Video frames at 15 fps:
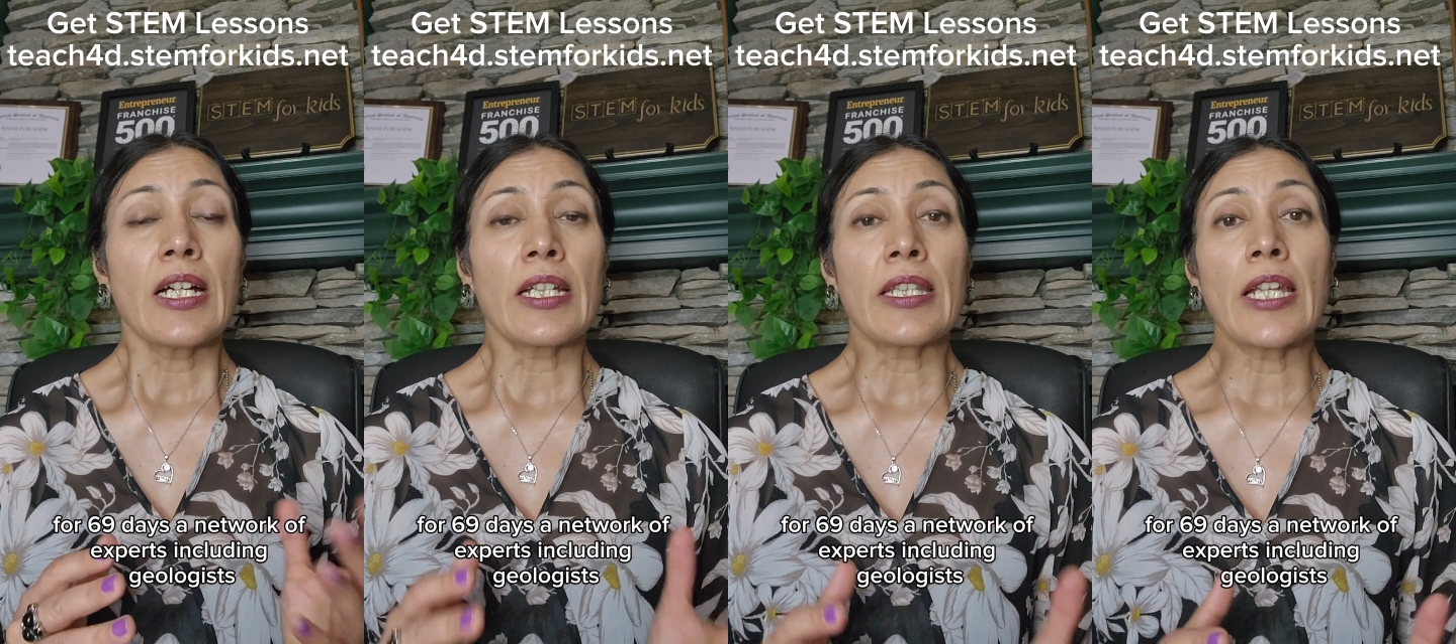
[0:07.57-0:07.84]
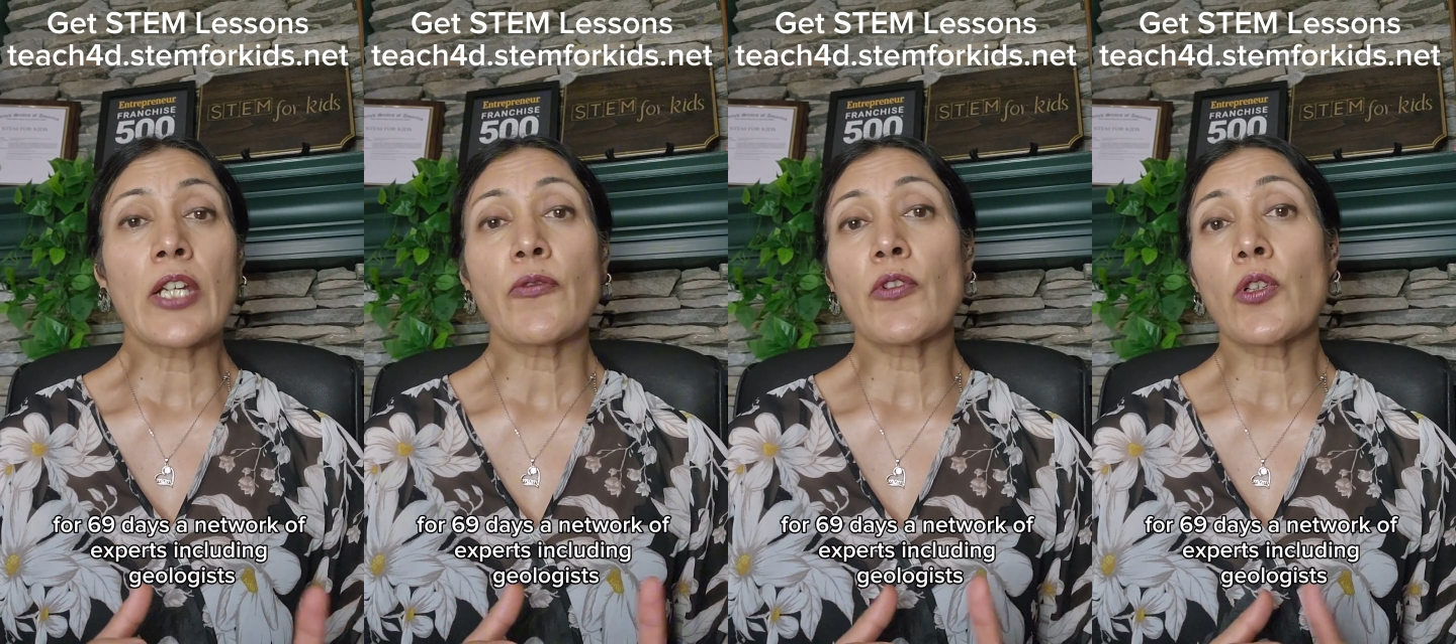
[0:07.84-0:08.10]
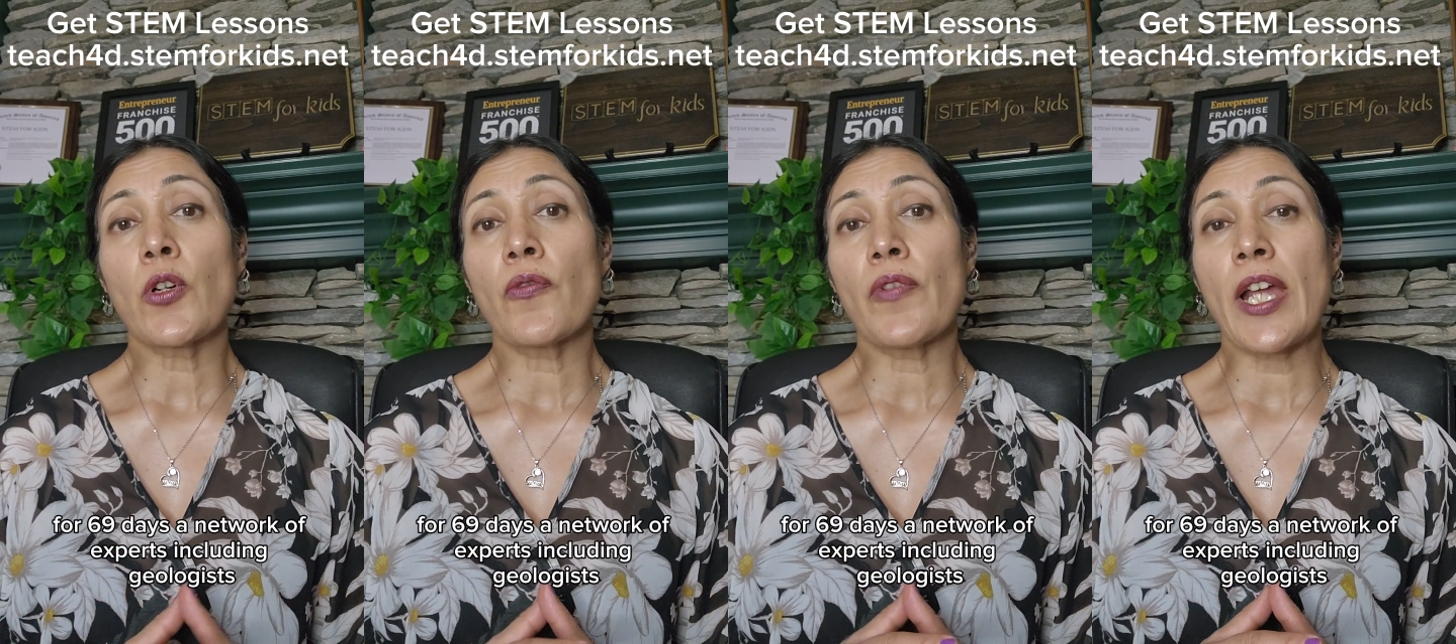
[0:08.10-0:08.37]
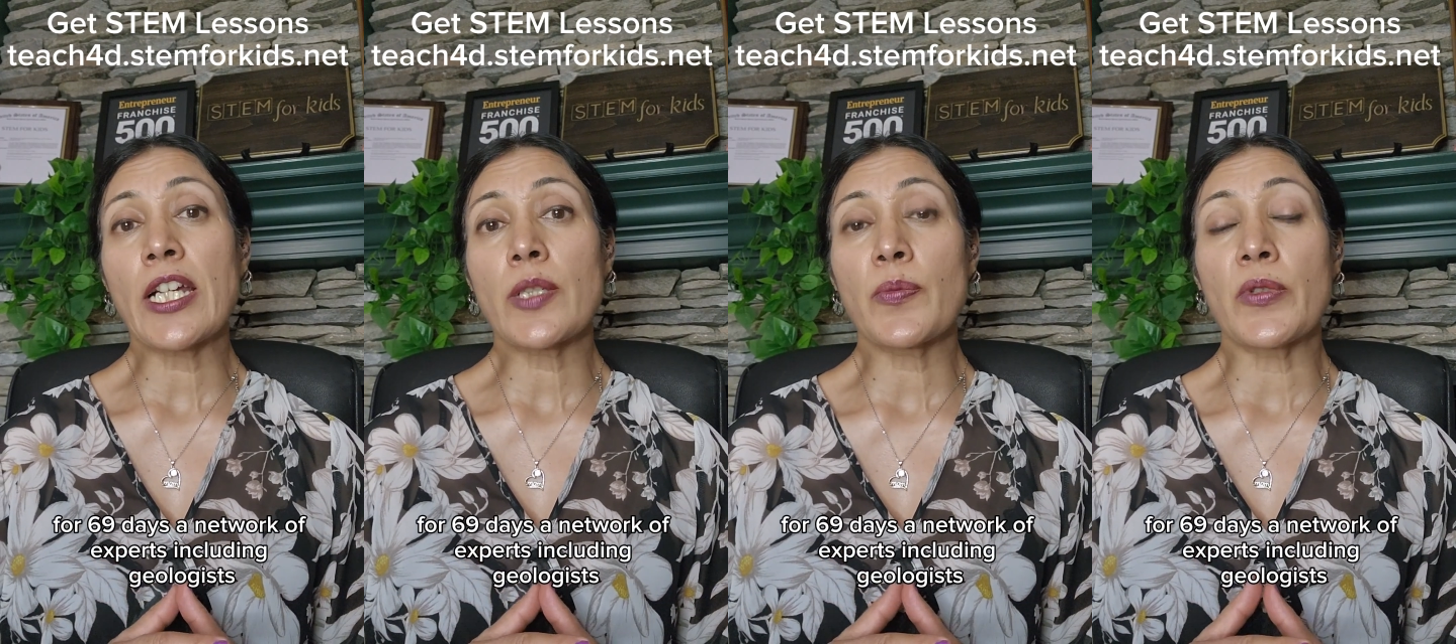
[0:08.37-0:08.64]
A network of
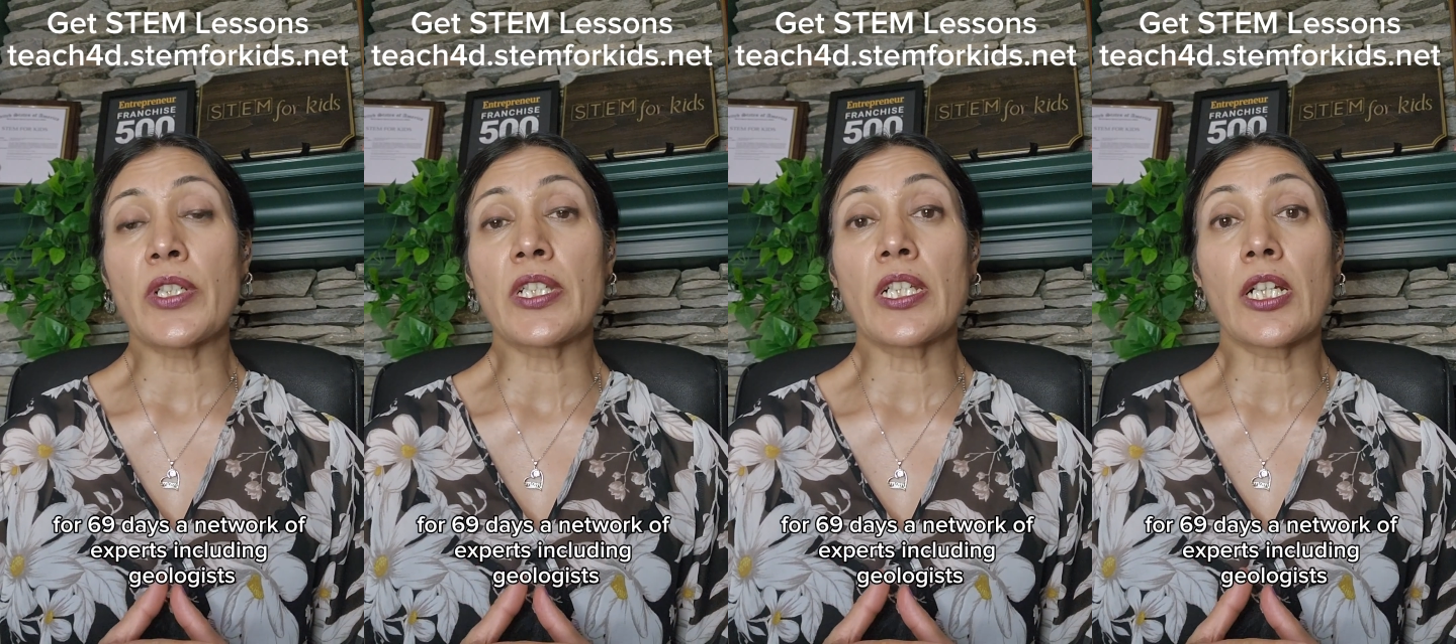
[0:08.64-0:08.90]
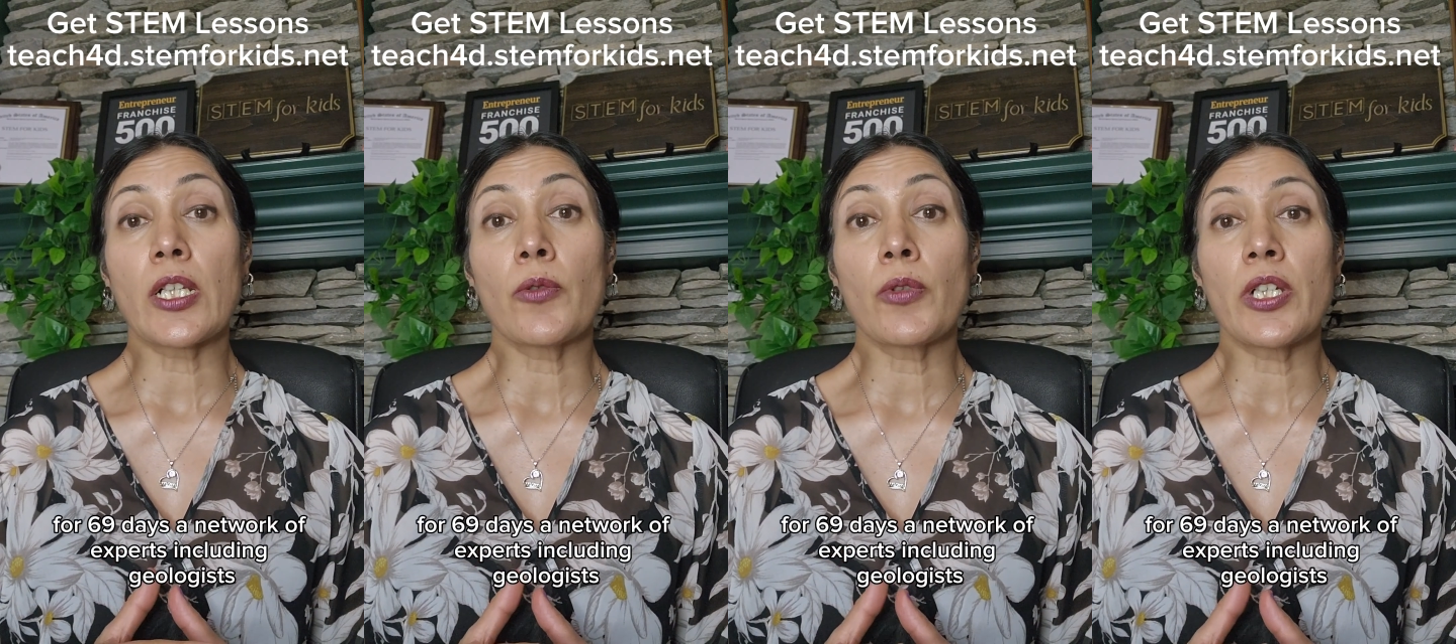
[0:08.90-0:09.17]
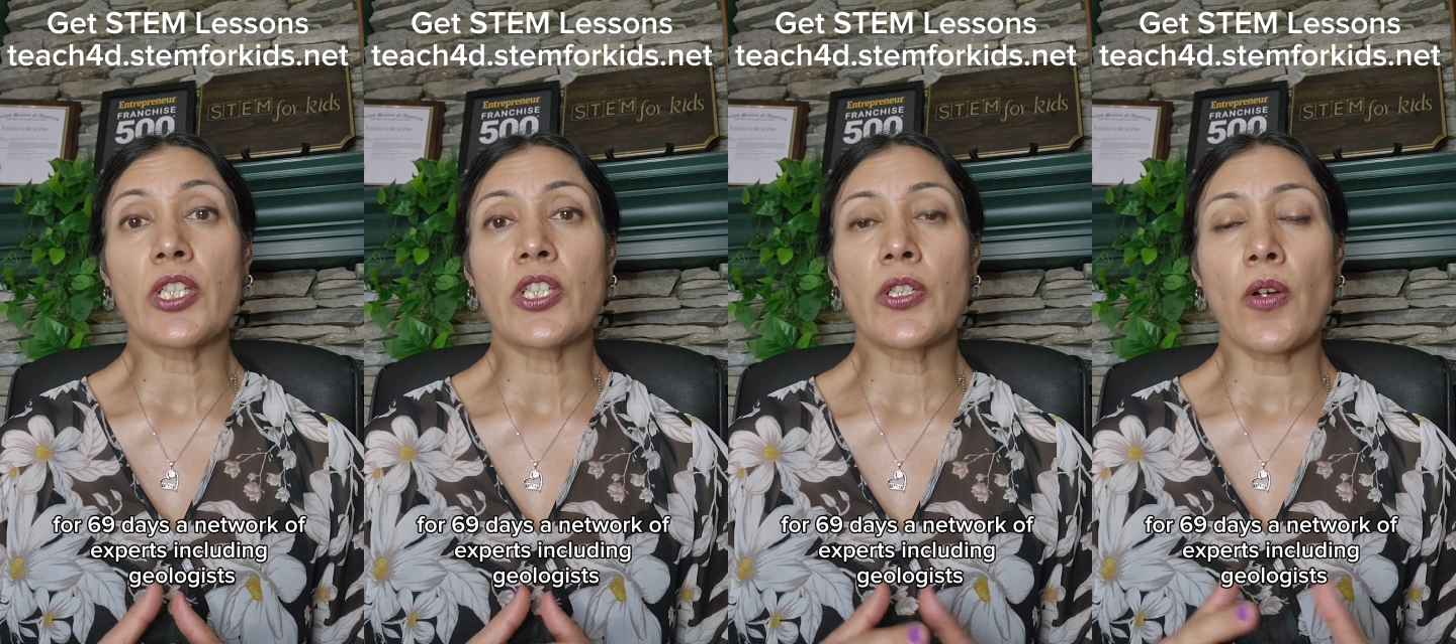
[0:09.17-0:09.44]
experts, including